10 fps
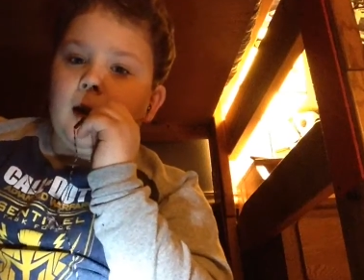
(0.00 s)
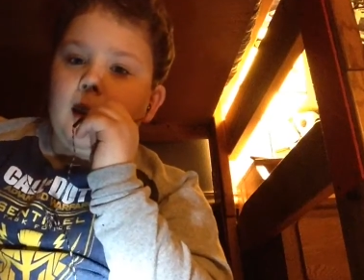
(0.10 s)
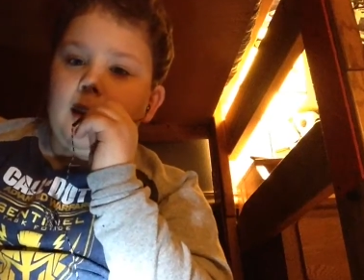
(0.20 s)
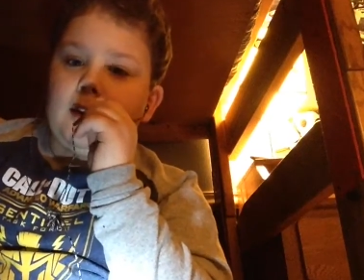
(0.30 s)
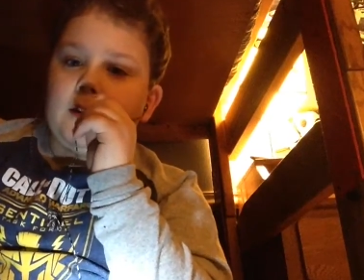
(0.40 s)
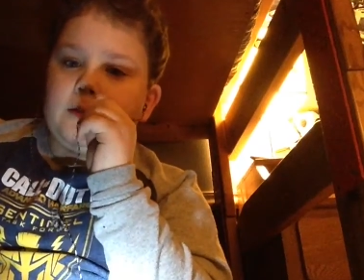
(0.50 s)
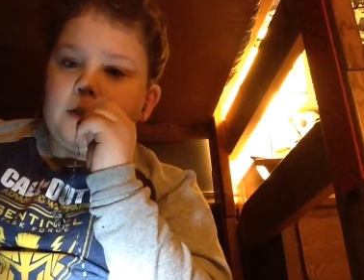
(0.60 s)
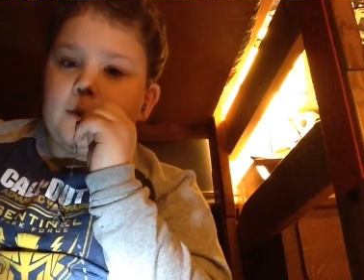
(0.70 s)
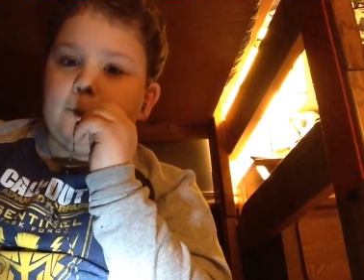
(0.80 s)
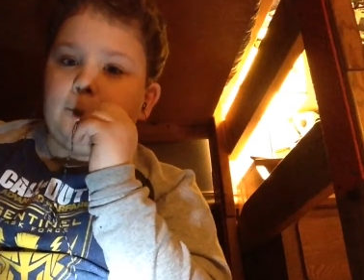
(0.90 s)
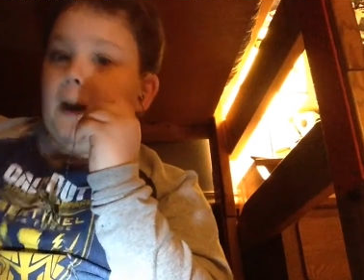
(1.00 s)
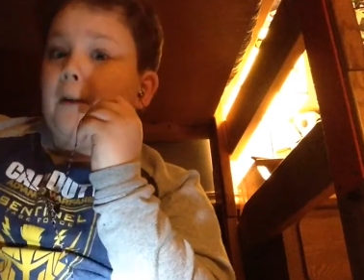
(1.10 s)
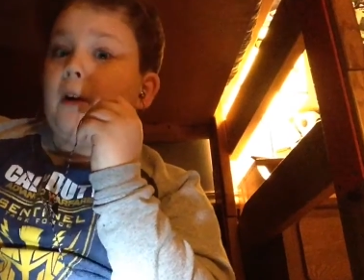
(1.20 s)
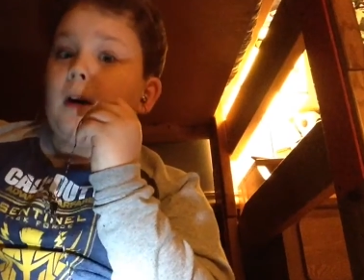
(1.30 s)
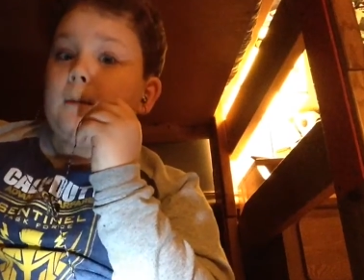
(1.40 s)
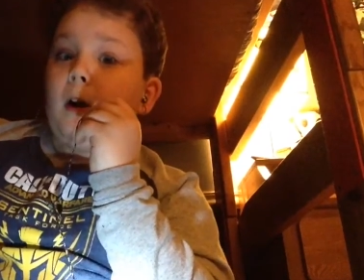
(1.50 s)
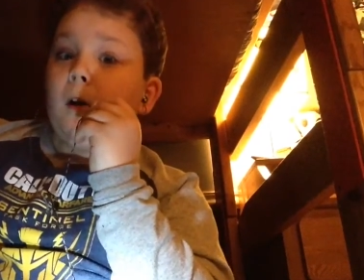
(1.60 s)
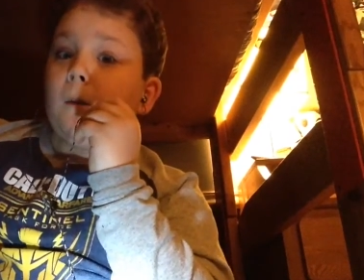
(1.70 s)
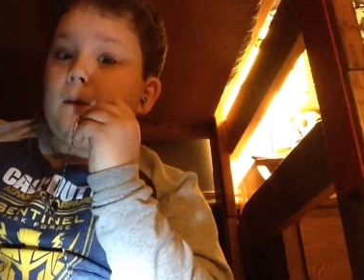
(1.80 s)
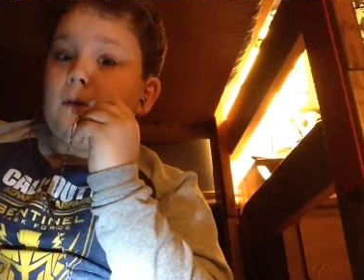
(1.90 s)
And um, from now on, all
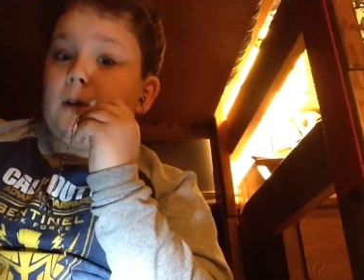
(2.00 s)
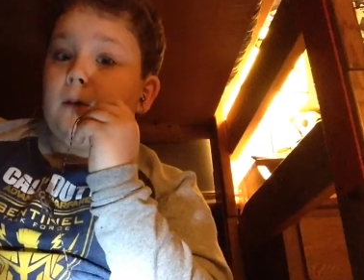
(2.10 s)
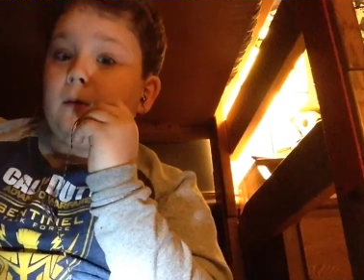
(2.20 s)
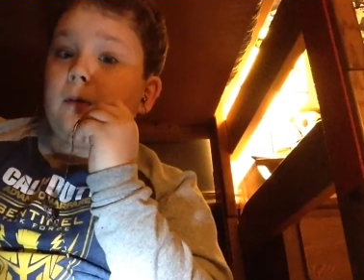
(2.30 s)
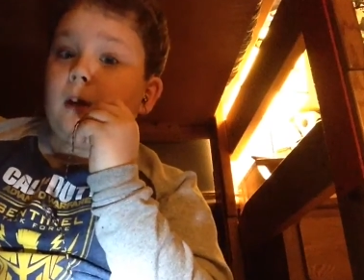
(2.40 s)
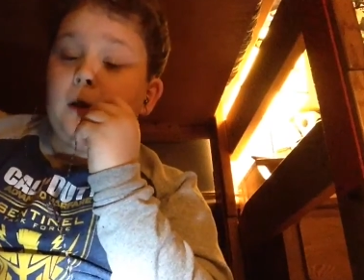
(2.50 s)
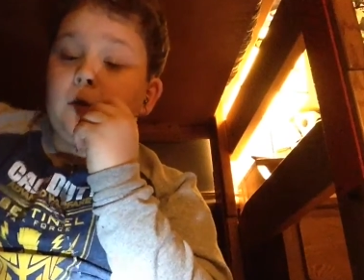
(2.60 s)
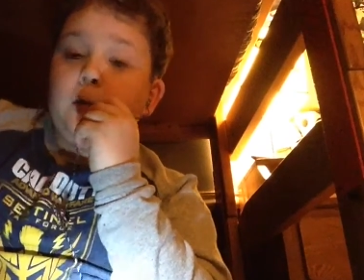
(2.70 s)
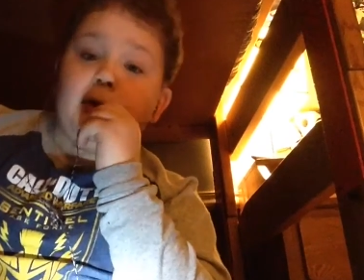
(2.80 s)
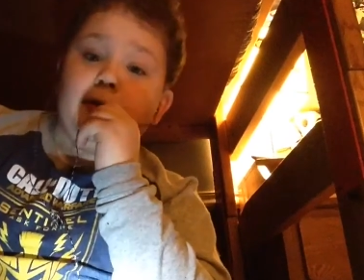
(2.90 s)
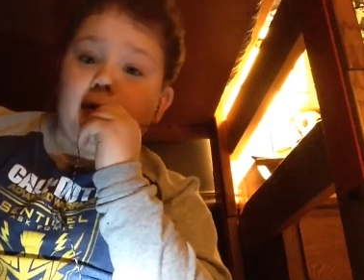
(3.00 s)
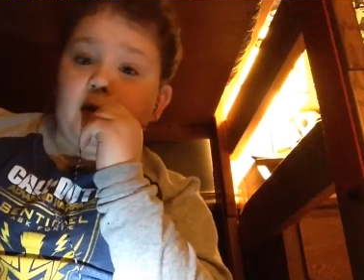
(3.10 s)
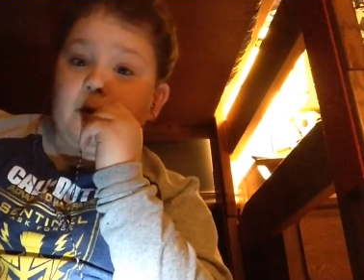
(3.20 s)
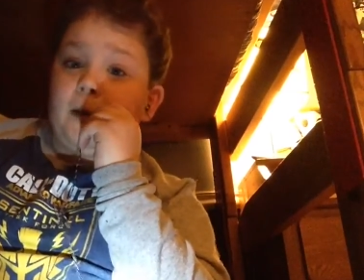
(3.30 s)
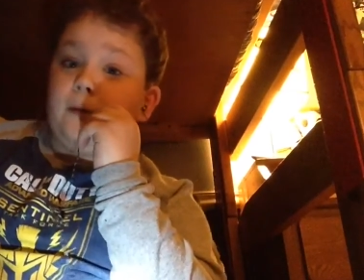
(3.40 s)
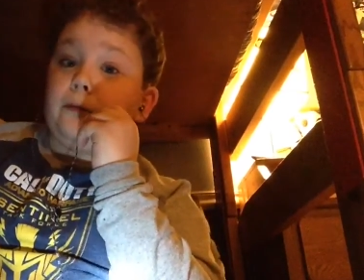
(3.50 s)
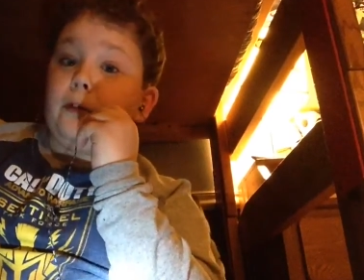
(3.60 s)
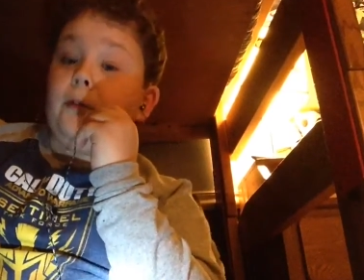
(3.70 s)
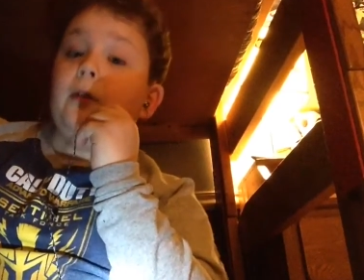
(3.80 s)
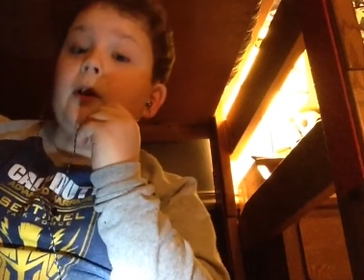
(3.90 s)
my videos, I will be using this
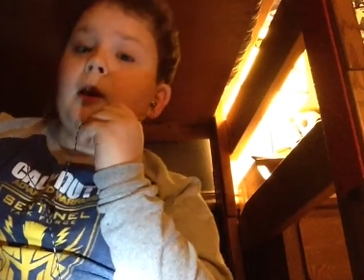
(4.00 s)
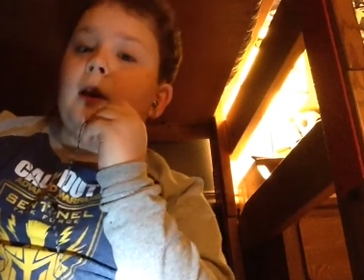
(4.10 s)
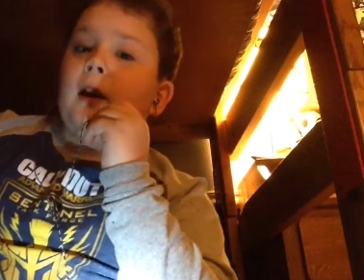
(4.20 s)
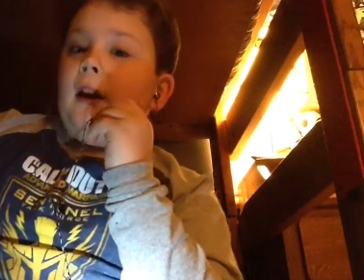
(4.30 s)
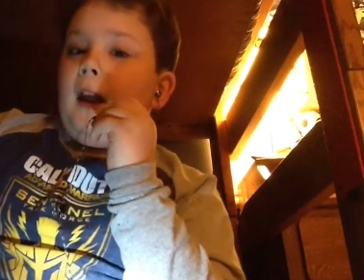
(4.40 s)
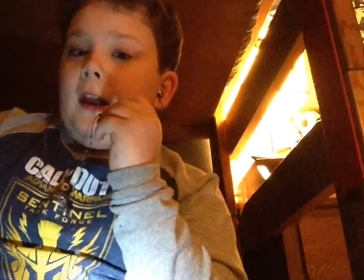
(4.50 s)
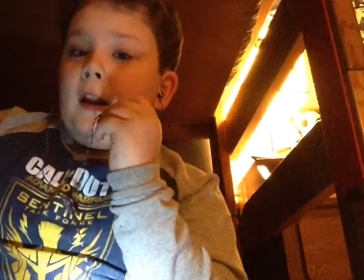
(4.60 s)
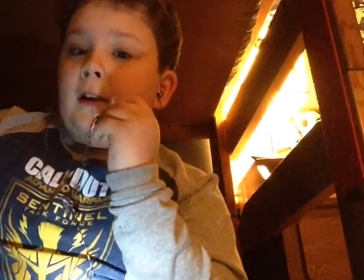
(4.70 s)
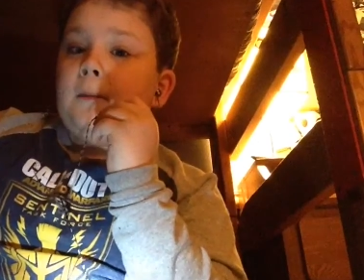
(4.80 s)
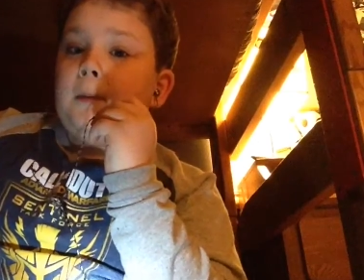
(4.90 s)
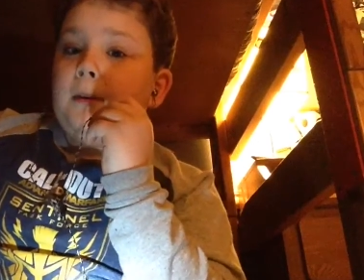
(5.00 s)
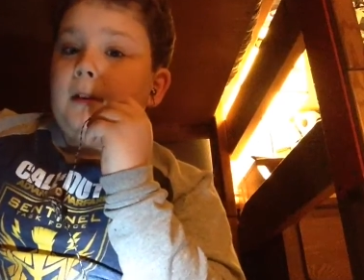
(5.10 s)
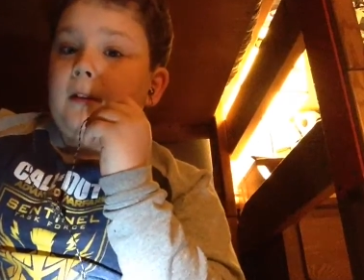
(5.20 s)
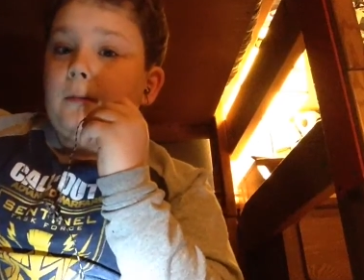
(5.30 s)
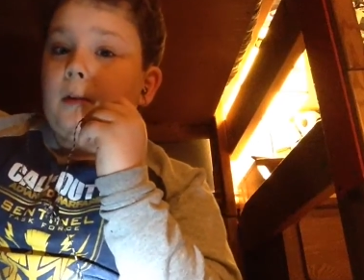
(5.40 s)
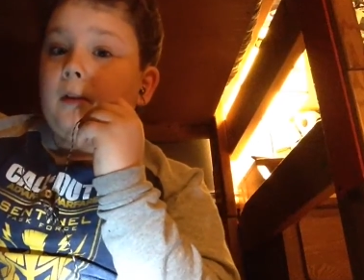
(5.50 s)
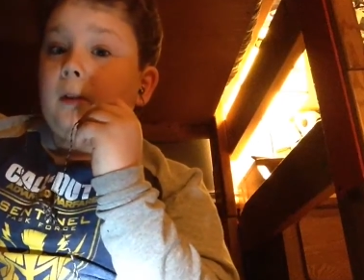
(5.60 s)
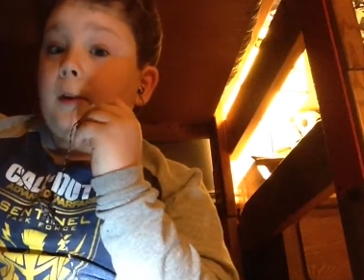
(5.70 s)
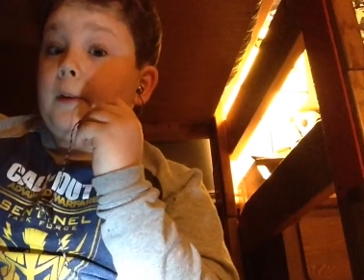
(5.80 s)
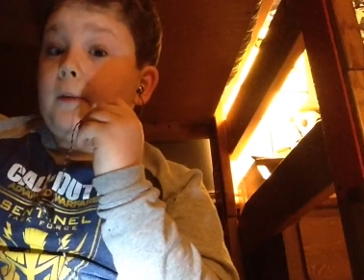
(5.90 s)
microphone. And I hope it brings more
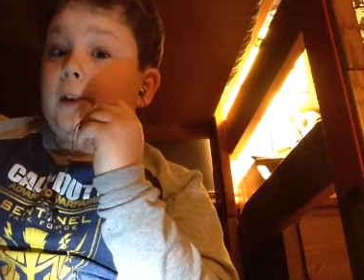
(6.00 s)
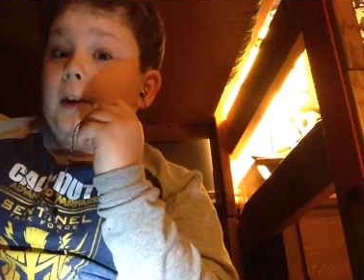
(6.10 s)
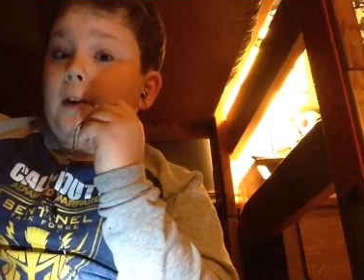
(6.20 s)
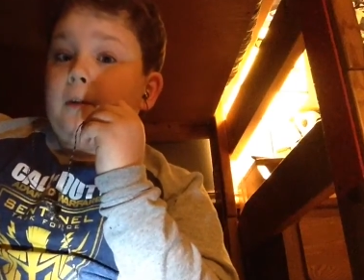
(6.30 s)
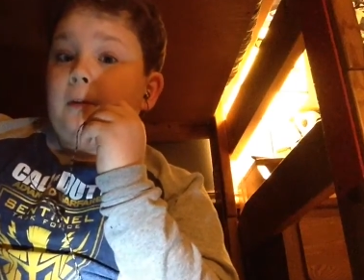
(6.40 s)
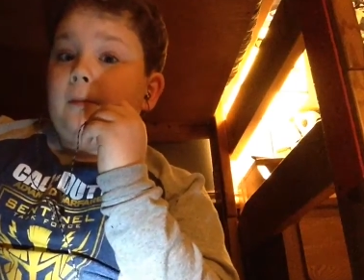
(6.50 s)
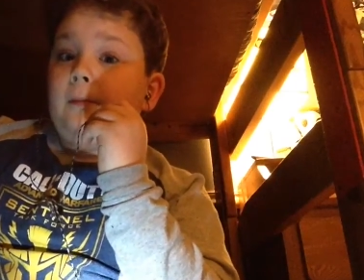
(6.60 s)
quality videos.